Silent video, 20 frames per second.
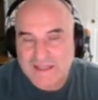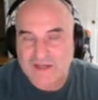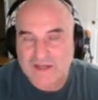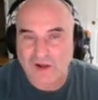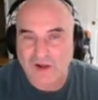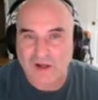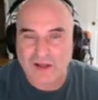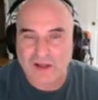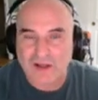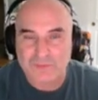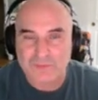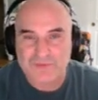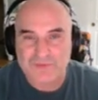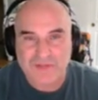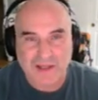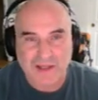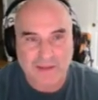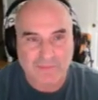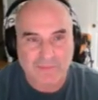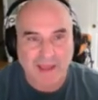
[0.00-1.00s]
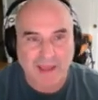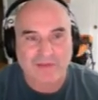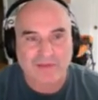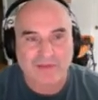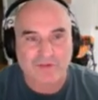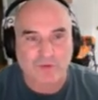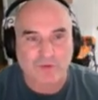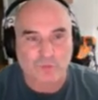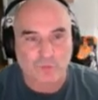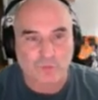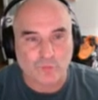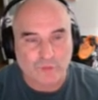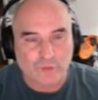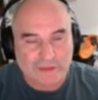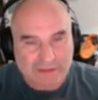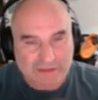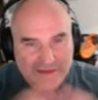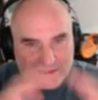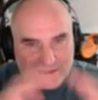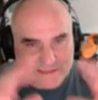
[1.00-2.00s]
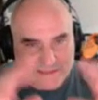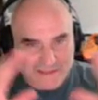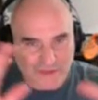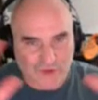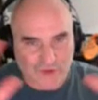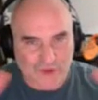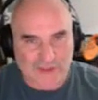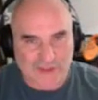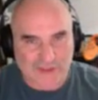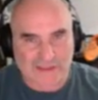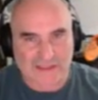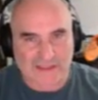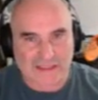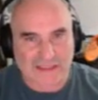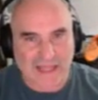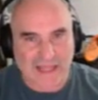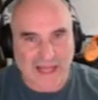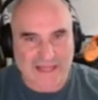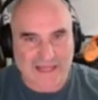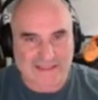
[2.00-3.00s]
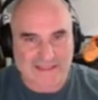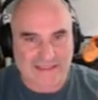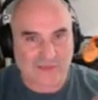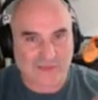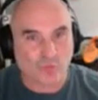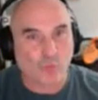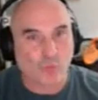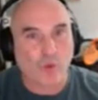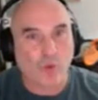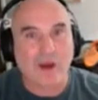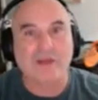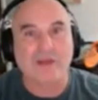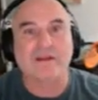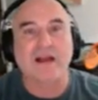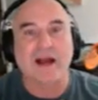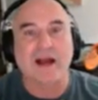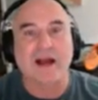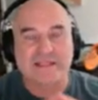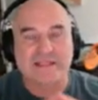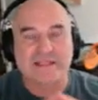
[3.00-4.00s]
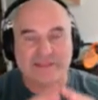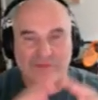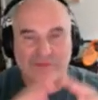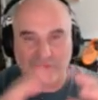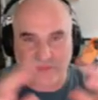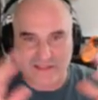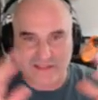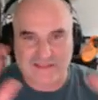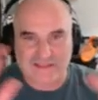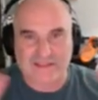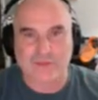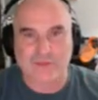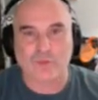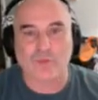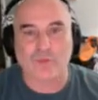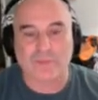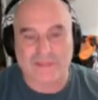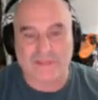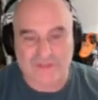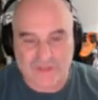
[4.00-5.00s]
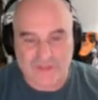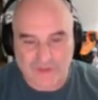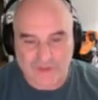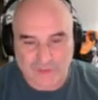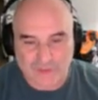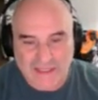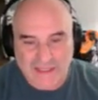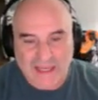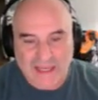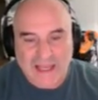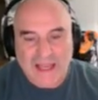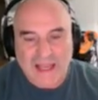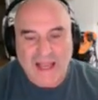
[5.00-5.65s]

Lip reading: It helps them have a realistic look at the class and what kinds of things they will be doing,